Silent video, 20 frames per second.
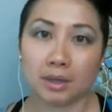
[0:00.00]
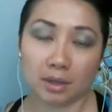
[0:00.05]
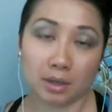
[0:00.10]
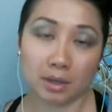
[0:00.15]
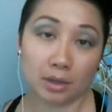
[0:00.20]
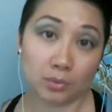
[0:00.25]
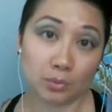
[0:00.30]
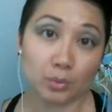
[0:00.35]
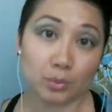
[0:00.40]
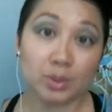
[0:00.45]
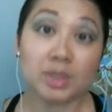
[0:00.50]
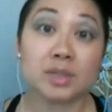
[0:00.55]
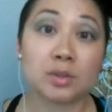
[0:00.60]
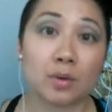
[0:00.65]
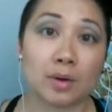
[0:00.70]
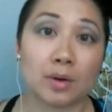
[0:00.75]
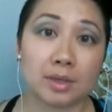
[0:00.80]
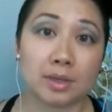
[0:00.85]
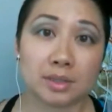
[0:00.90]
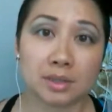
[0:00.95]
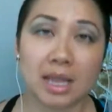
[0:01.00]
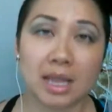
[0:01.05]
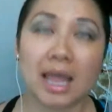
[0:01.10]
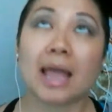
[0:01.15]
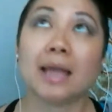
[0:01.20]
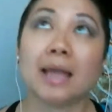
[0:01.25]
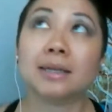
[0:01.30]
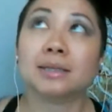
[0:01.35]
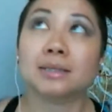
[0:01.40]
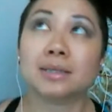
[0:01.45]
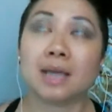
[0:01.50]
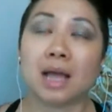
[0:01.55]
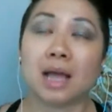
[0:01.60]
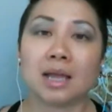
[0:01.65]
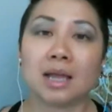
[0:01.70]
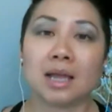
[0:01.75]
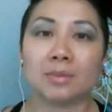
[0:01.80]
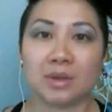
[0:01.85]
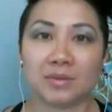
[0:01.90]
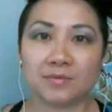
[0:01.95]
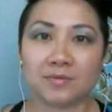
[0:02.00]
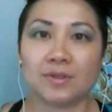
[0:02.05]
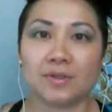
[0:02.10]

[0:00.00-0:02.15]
a resource anytime I'm